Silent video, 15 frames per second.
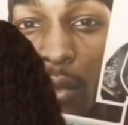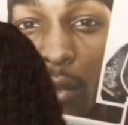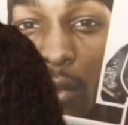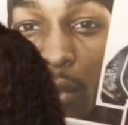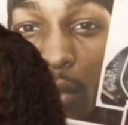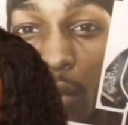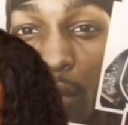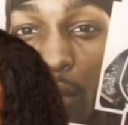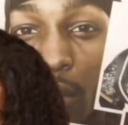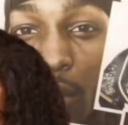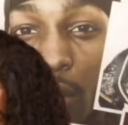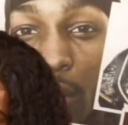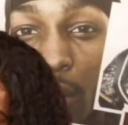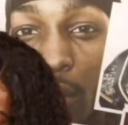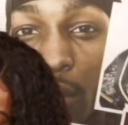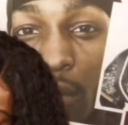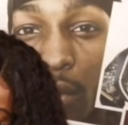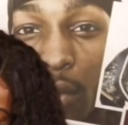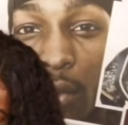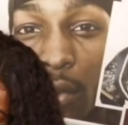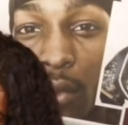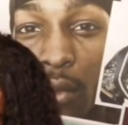
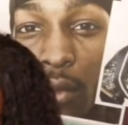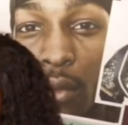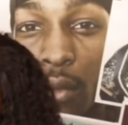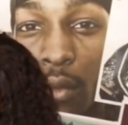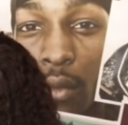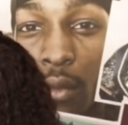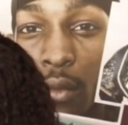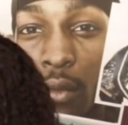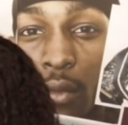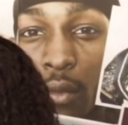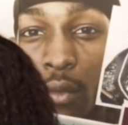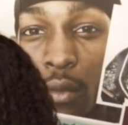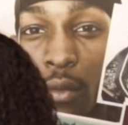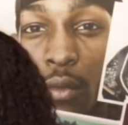[no speech]